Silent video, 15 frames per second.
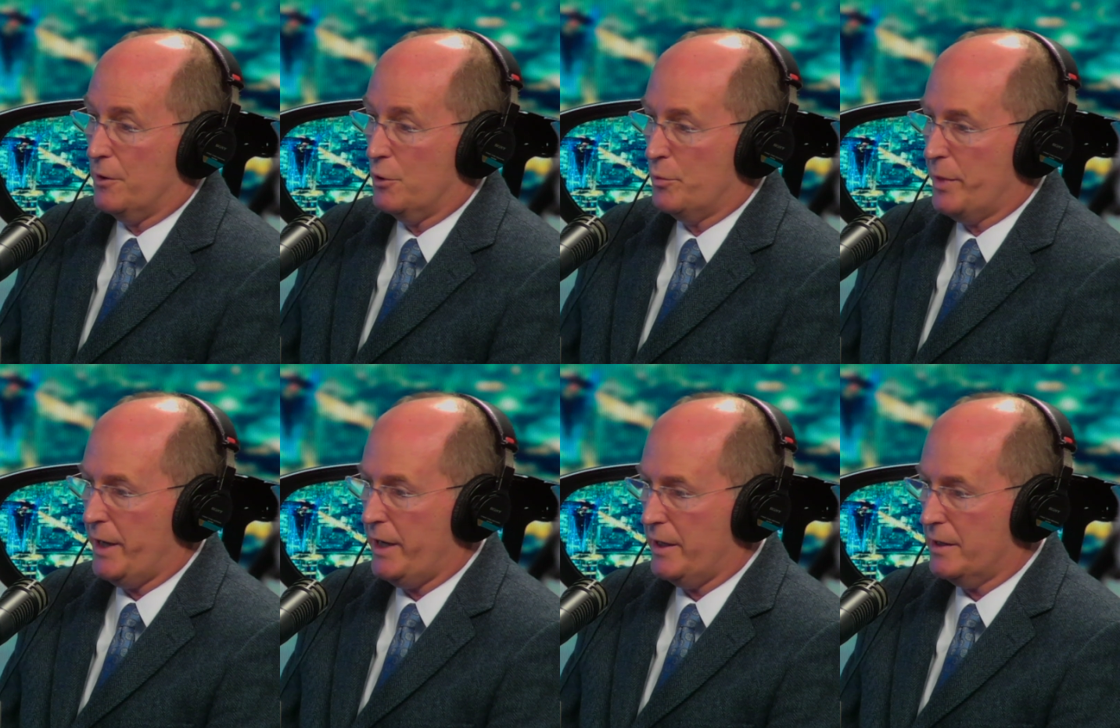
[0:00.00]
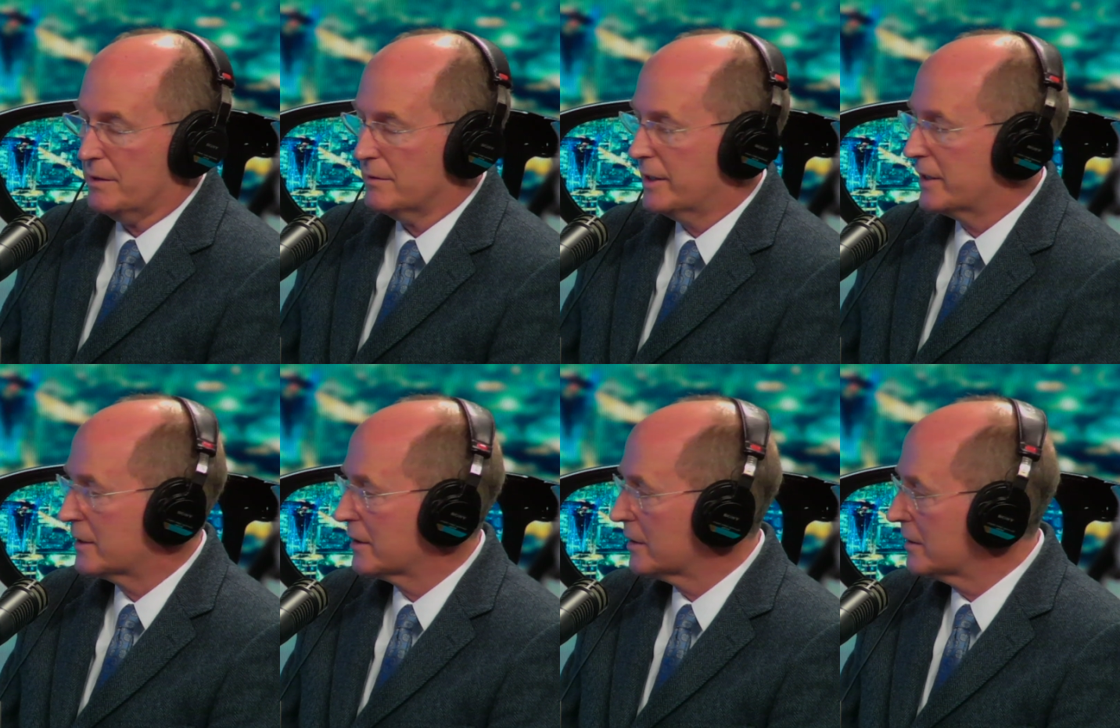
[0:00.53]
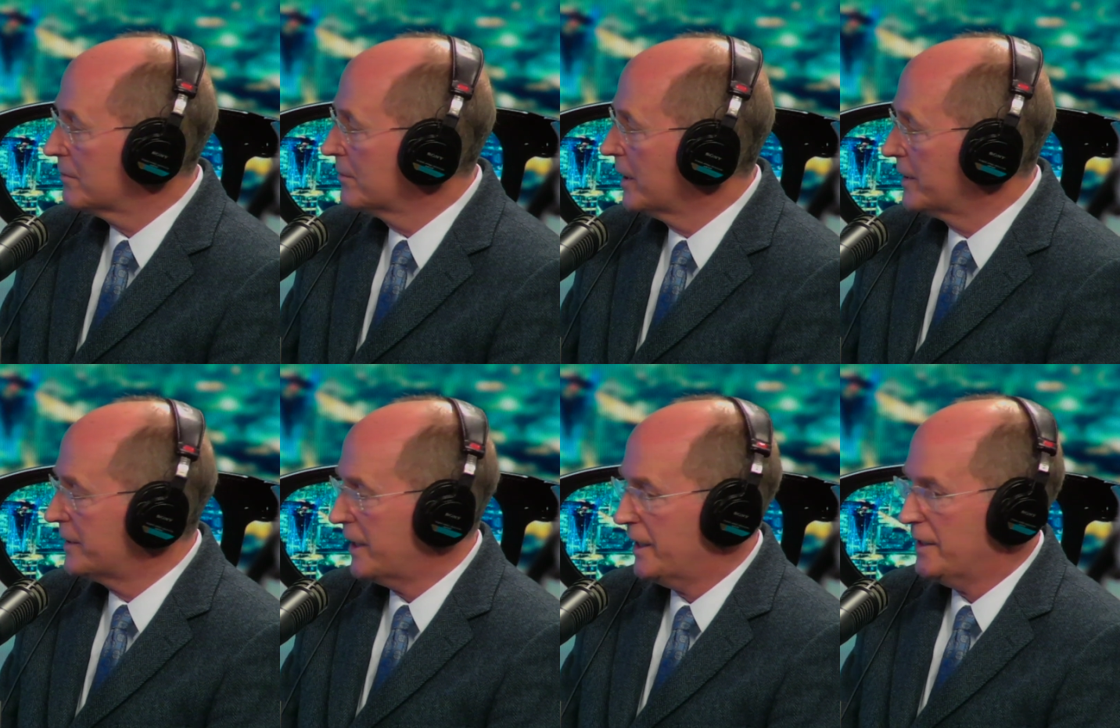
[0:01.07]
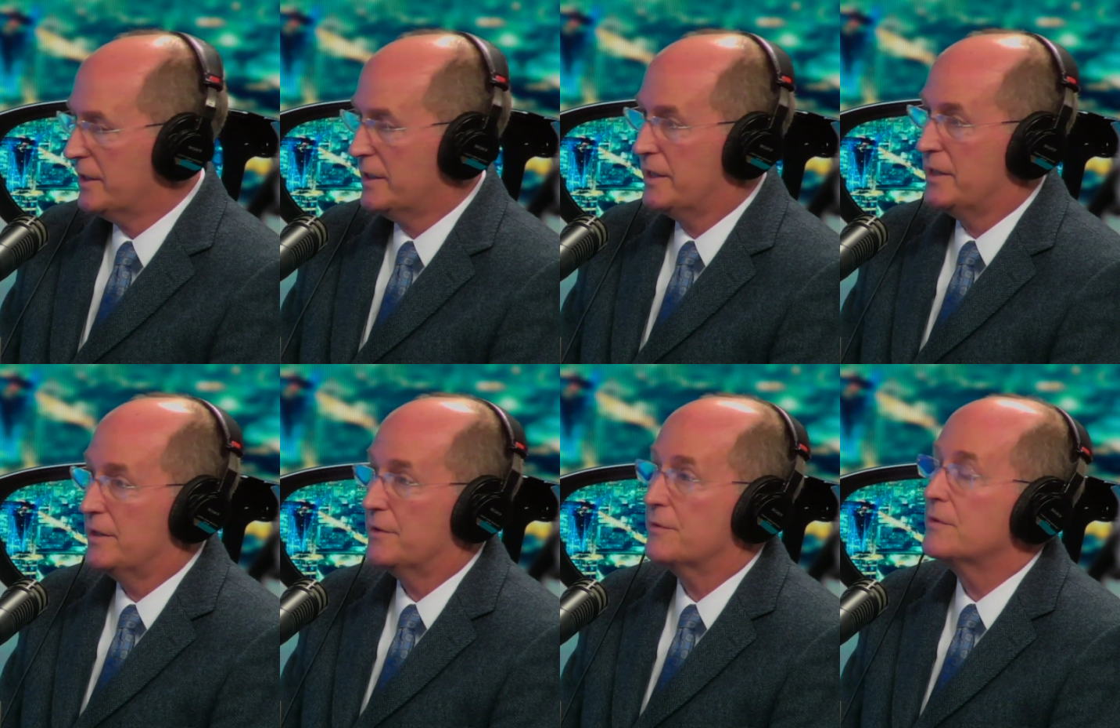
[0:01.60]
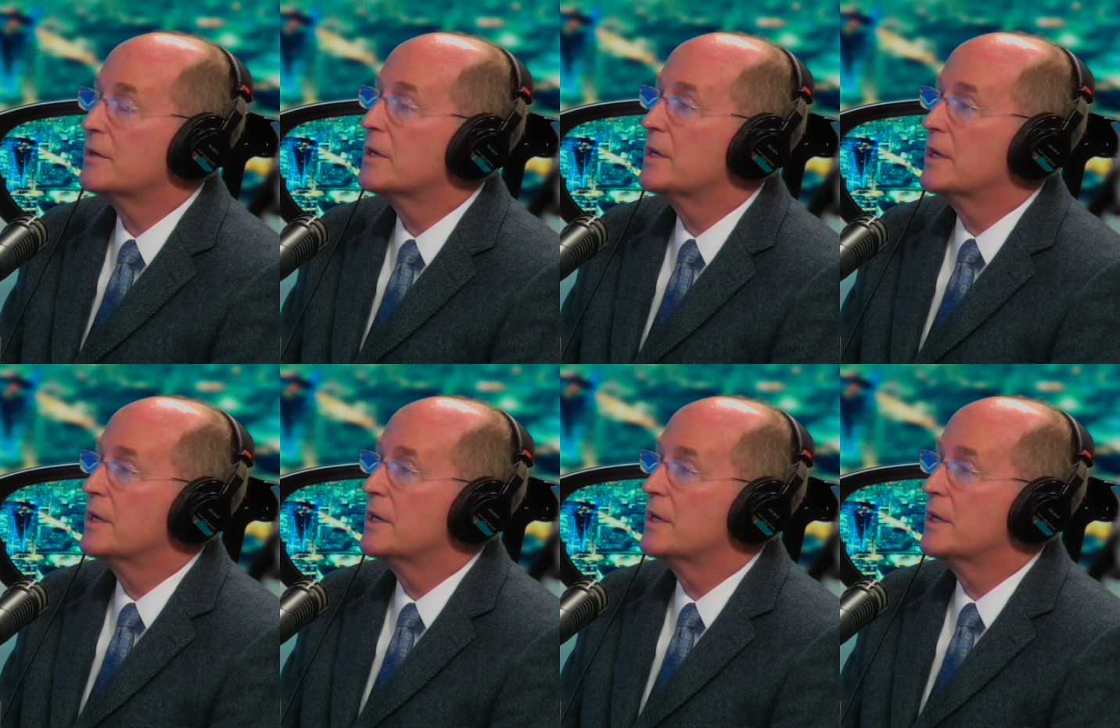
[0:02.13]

opaque like a, a tendon is.